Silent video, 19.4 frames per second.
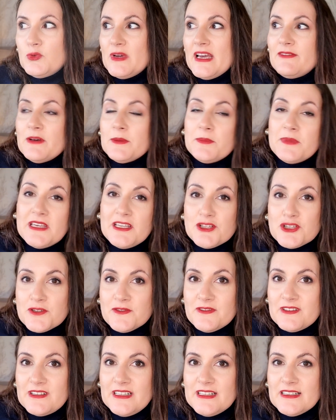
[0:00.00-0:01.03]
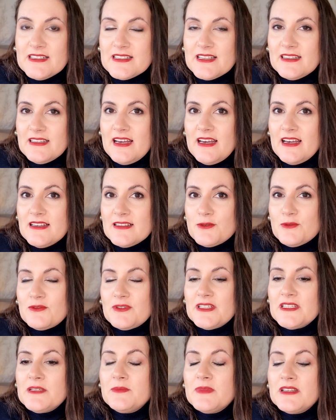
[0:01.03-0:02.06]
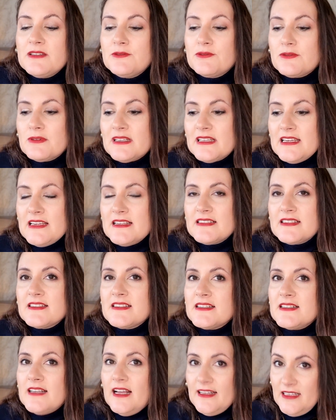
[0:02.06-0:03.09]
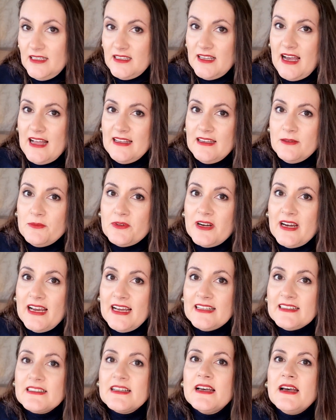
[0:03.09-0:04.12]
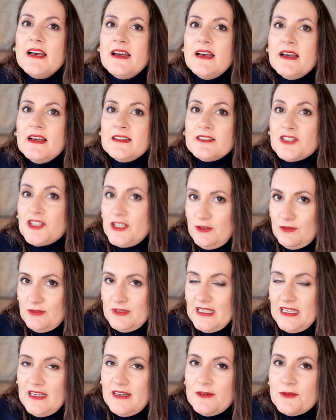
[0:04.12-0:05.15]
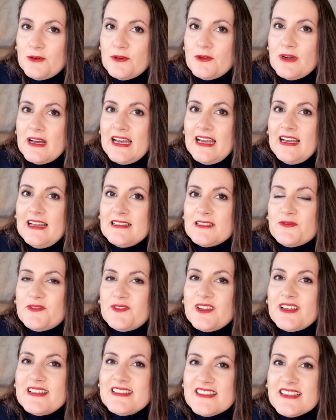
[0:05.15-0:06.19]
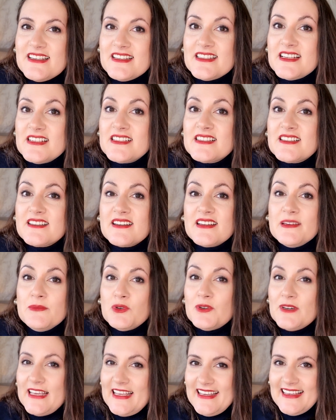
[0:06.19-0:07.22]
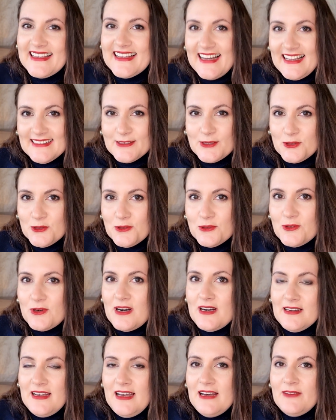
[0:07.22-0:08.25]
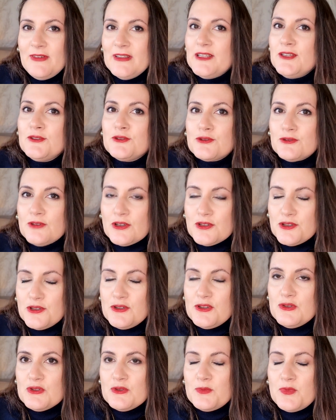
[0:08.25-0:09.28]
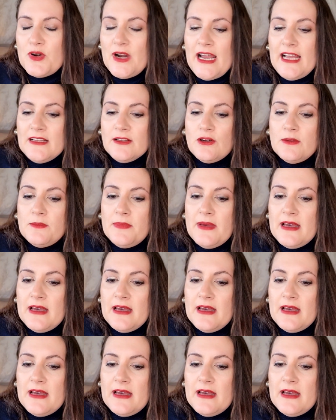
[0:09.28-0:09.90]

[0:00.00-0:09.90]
have a peach fragrance that has already been released. This is an Italian brand, Cigno Nero, and the fragrance is Estremo Encanto. I have an introduction to the brand on